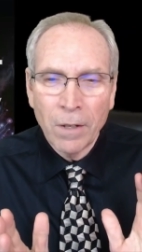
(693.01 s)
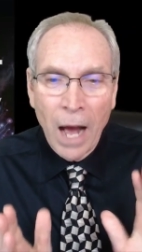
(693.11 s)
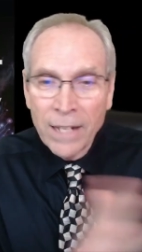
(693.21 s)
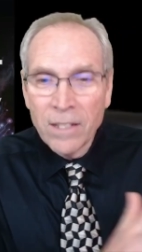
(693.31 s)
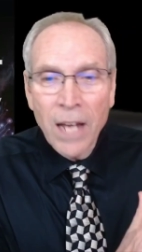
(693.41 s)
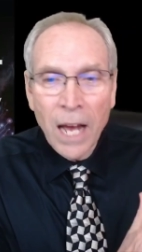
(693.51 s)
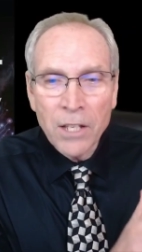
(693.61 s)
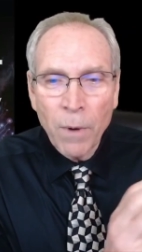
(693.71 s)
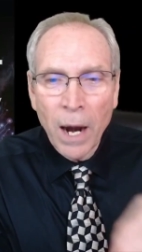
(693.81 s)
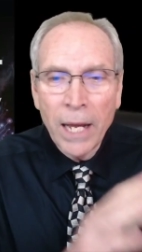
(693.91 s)
Einstein's
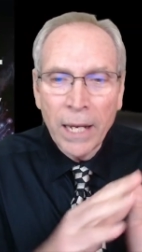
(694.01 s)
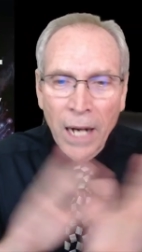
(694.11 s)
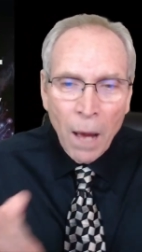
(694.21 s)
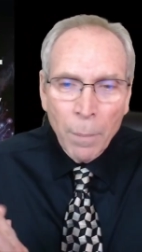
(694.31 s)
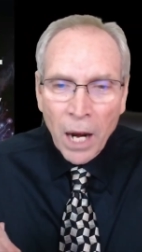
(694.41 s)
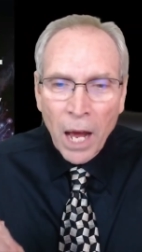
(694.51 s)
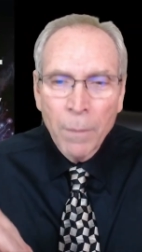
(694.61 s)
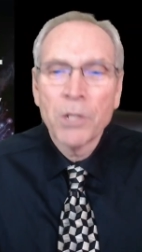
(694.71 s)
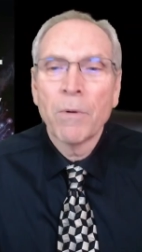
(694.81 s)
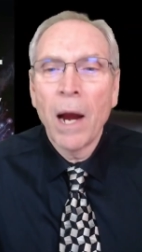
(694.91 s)
writing and
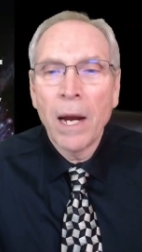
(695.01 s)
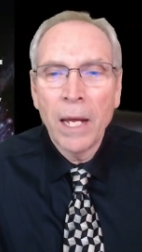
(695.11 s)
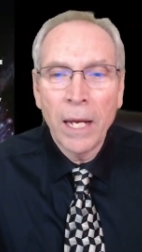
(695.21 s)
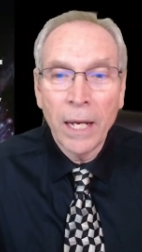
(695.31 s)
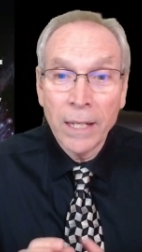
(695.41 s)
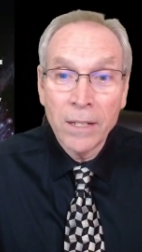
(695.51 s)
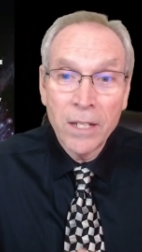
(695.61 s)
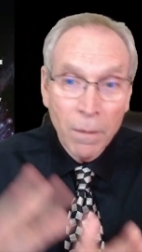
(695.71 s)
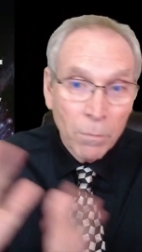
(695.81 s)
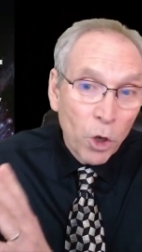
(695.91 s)
Oppenheimer's writing and
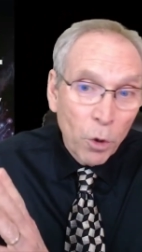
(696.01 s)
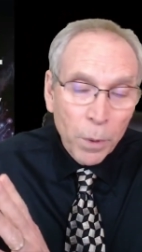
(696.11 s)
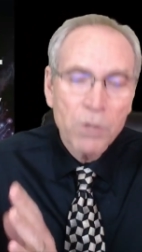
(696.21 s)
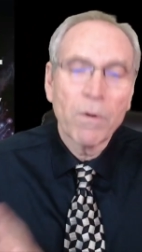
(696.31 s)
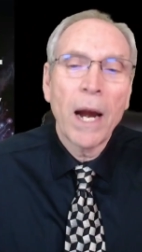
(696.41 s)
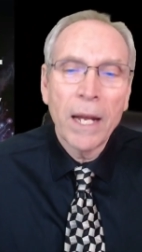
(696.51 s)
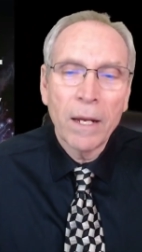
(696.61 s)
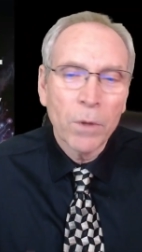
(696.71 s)
Tim Cooper's writing,